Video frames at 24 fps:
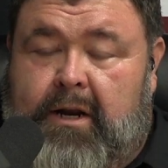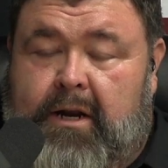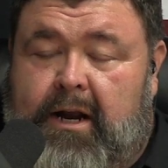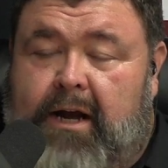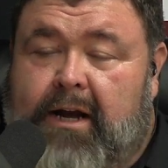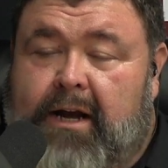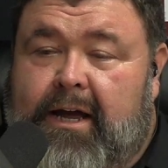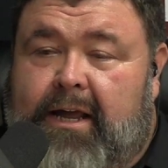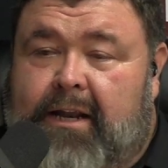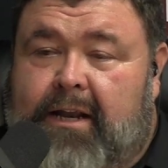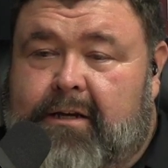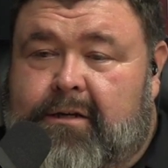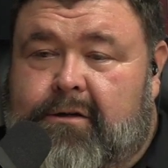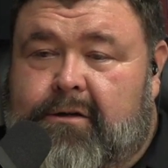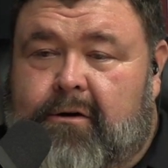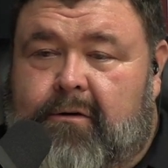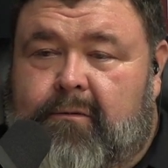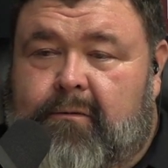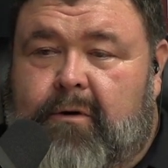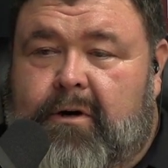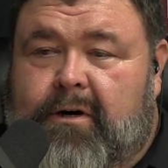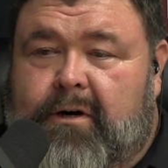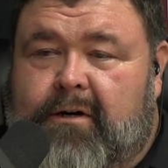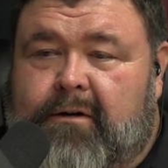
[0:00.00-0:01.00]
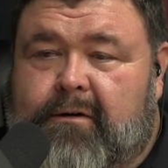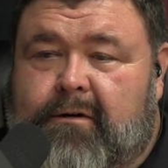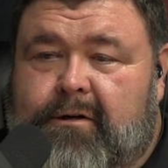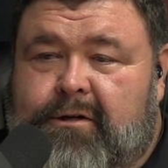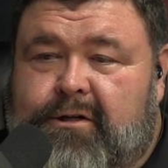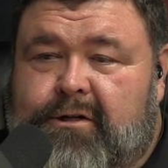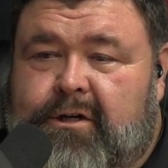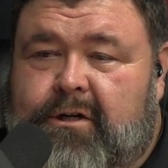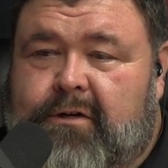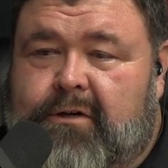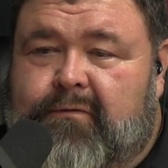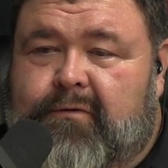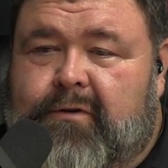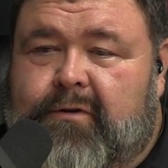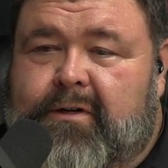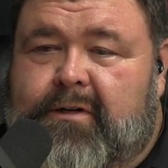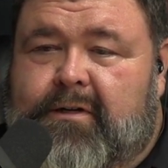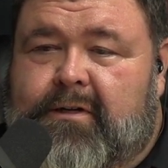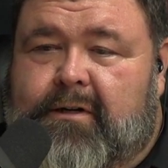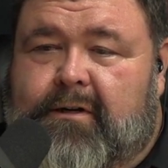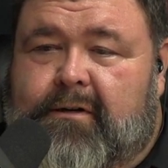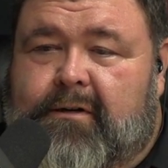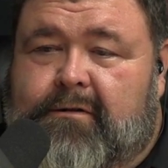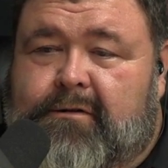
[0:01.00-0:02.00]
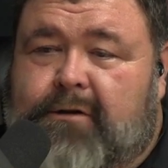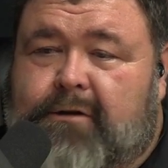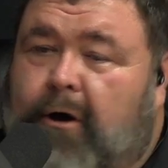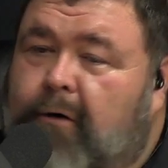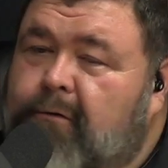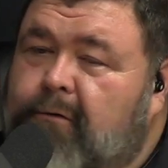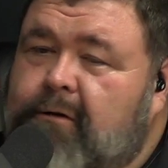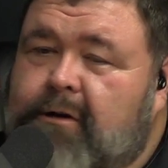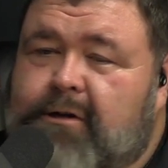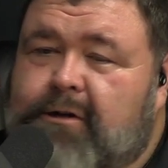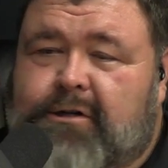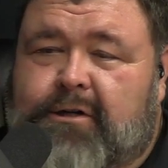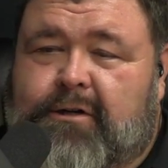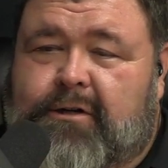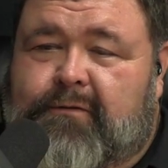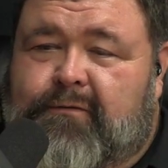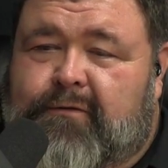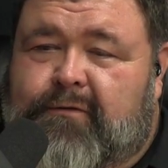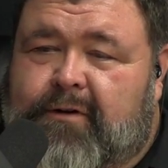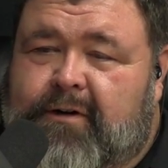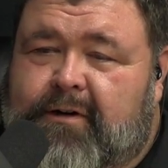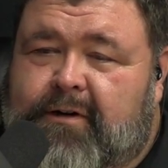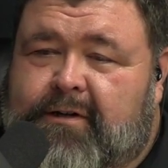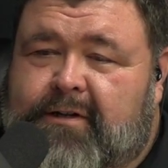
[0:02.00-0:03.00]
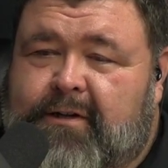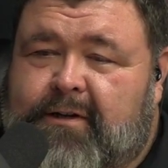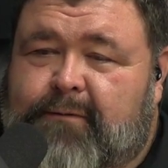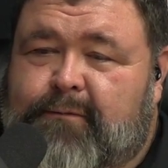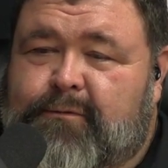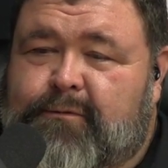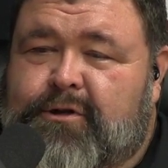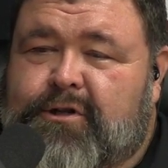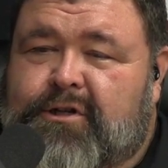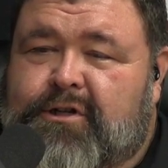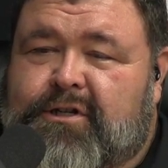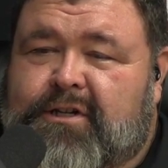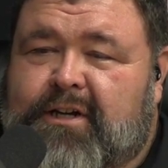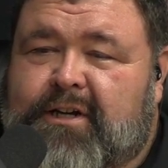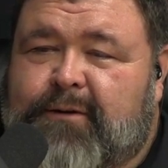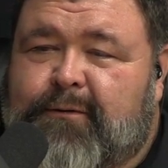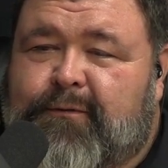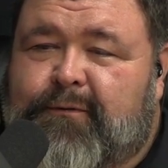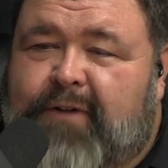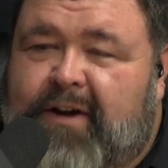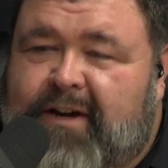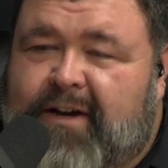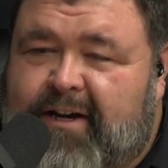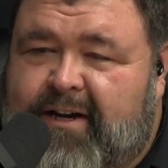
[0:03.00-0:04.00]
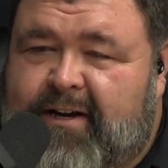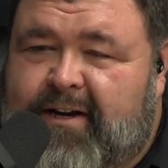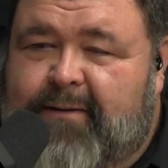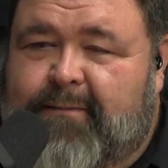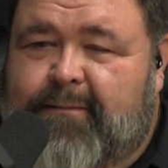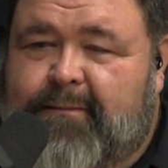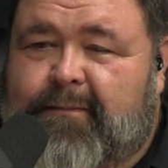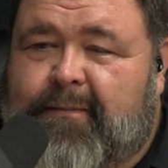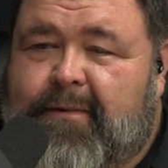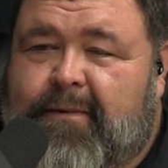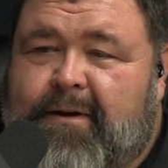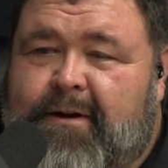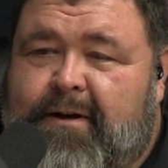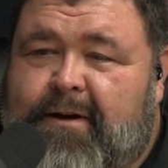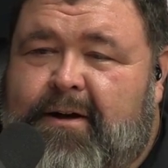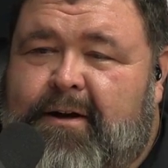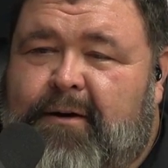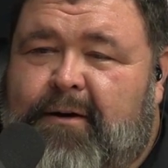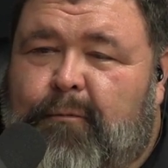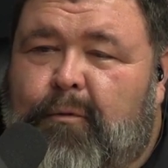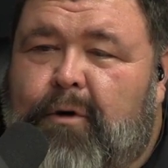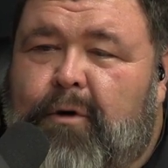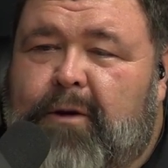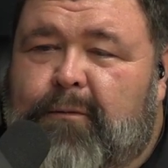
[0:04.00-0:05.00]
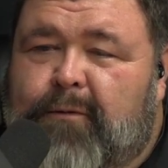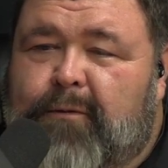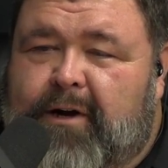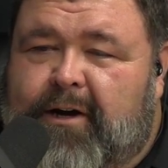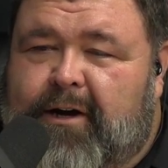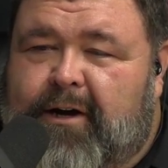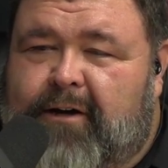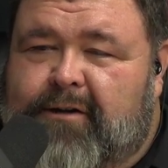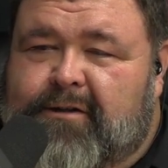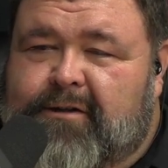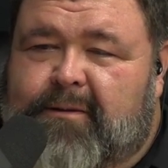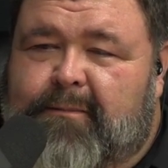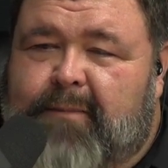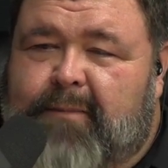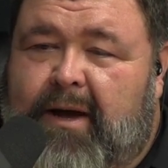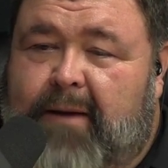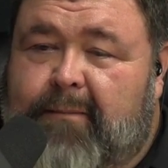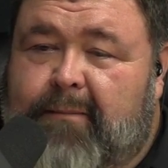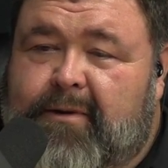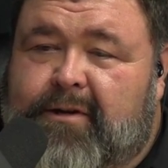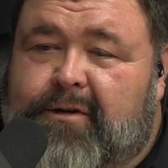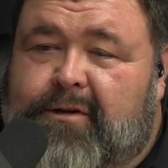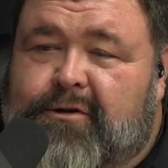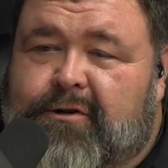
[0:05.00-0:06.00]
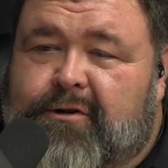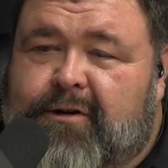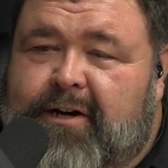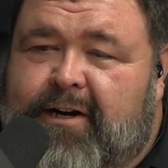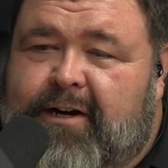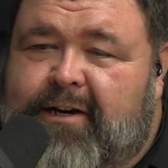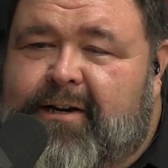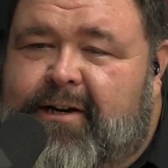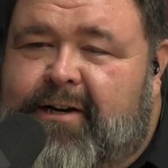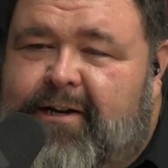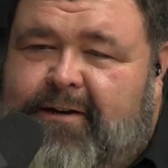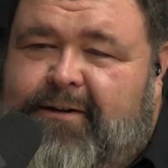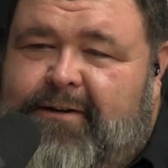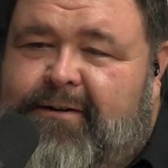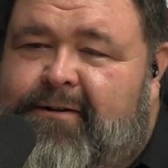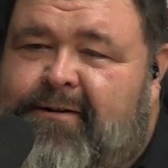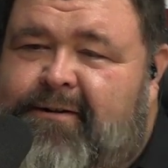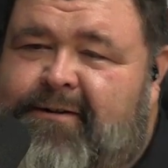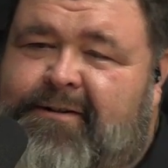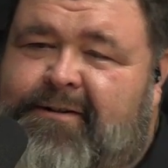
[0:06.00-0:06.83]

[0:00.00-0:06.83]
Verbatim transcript: And I got to start working on a junk-free sauce, totally junk-free. See, just see if I can get it, what it would cost them. I'm intrigued now.